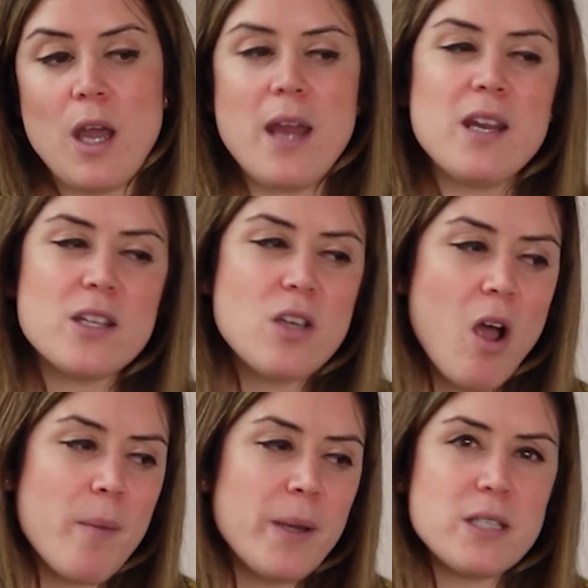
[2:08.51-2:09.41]
and at the
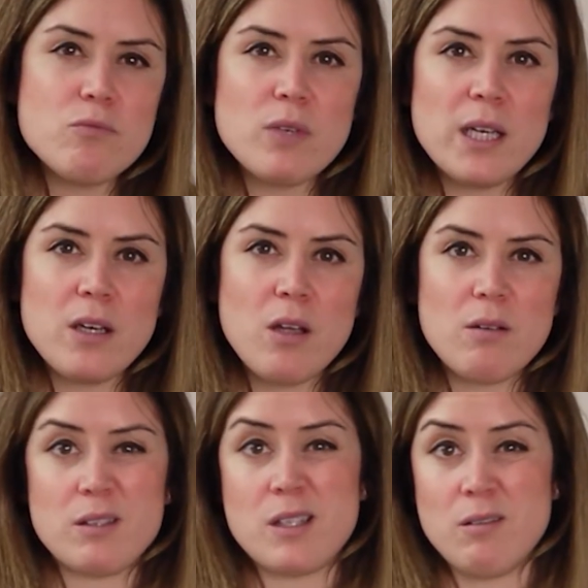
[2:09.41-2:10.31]
time I didn't really
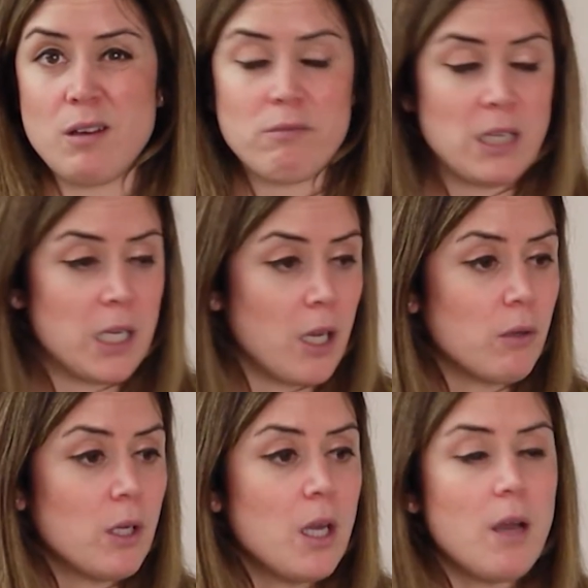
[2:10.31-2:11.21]
know, I still don't really know